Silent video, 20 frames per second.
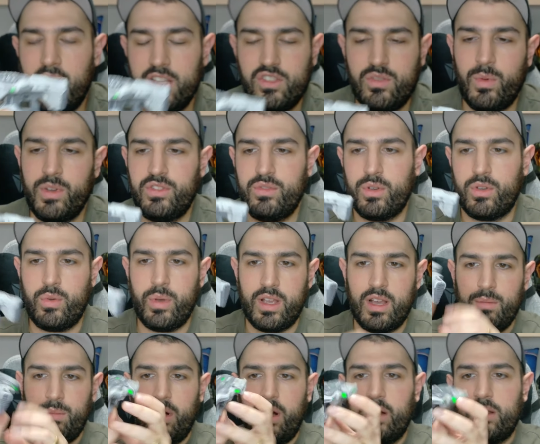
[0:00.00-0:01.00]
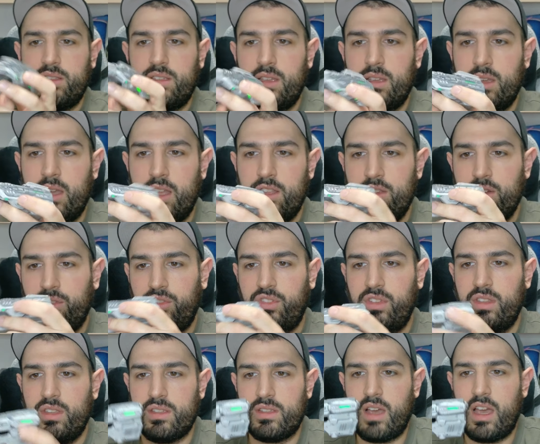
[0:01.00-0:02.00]
I just want to do a quick unboxing, and you'll
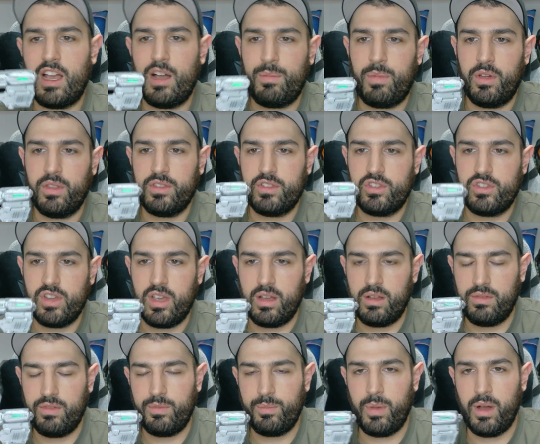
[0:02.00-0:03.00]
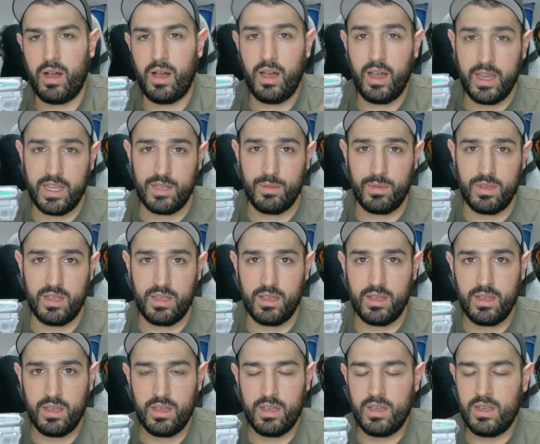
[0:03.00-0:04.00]
see this guy up on the shelf behind
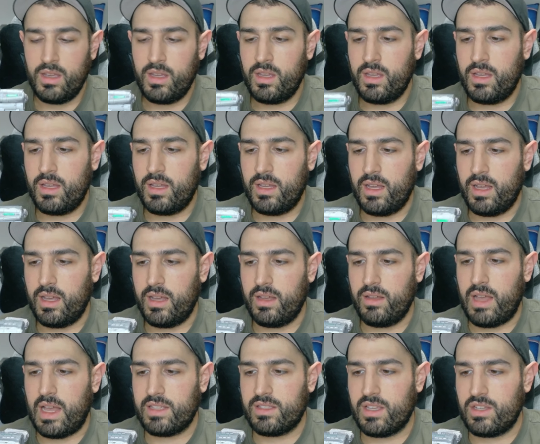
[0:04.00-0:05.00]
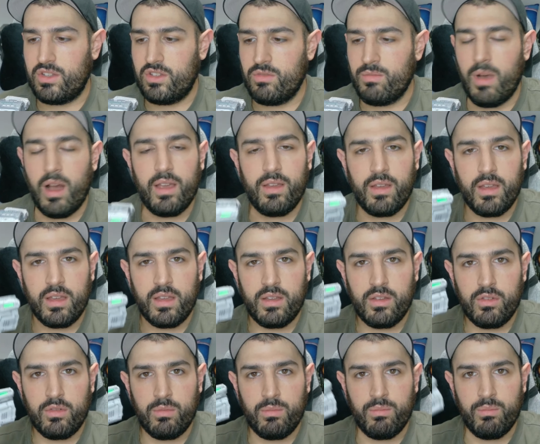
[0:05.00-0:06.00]
me uh, as I do my
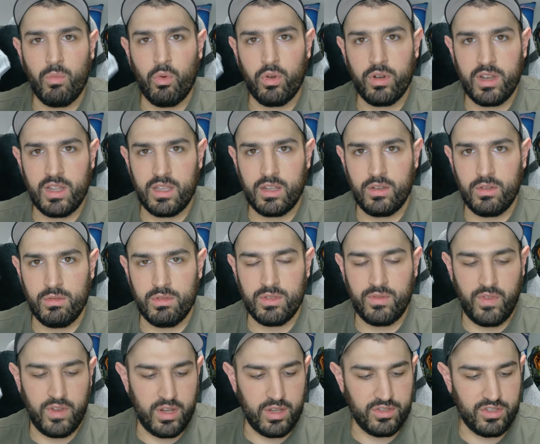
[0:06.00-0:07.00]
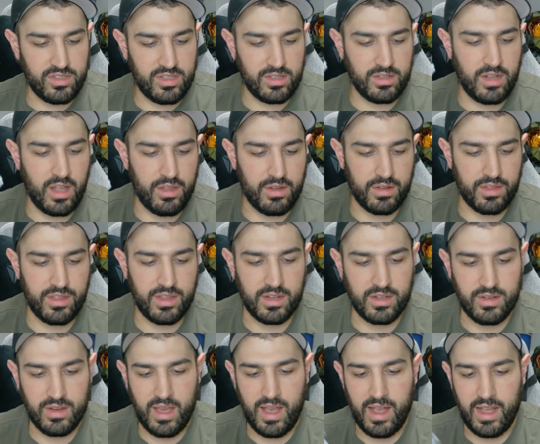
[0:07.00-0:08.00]
morning news videos. Just another
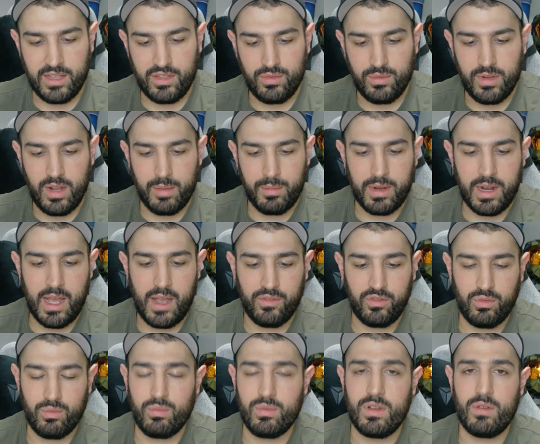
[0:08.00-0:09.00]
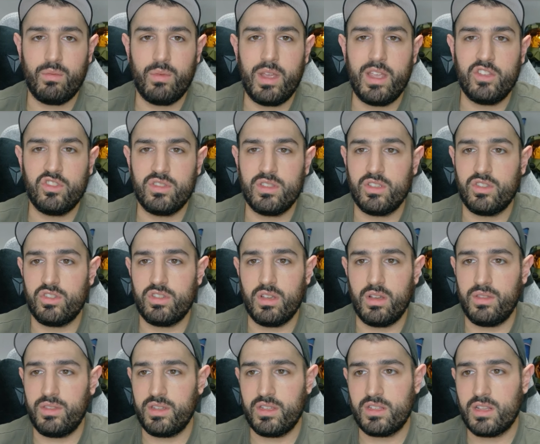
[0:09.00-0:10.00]
thing to add to it. I'm going to have to rearrange this
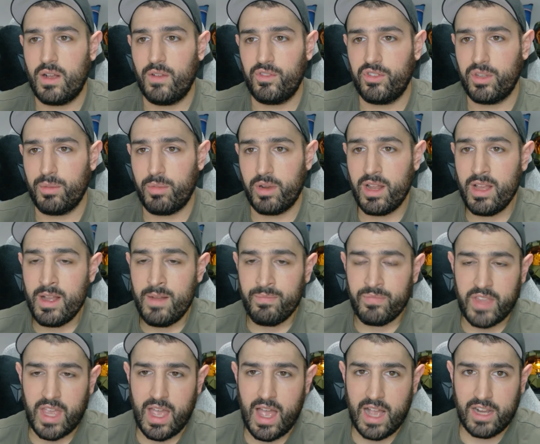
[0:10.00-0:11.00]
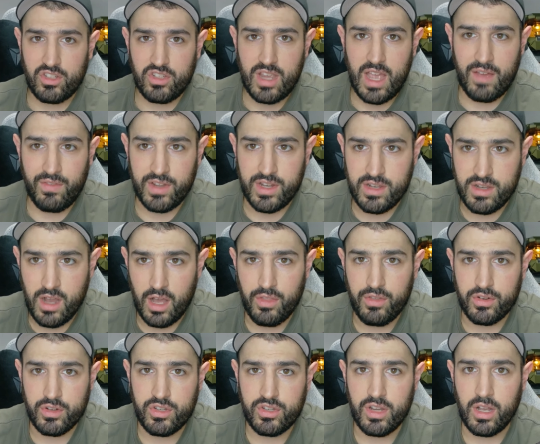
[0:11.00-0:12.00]
shel these shelves or something, but I actually have
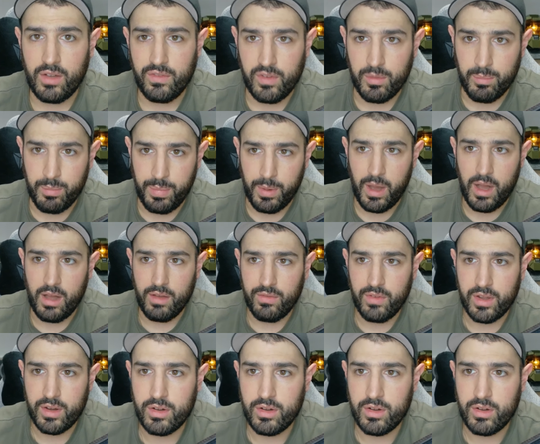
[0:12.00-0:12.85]
another shelf above.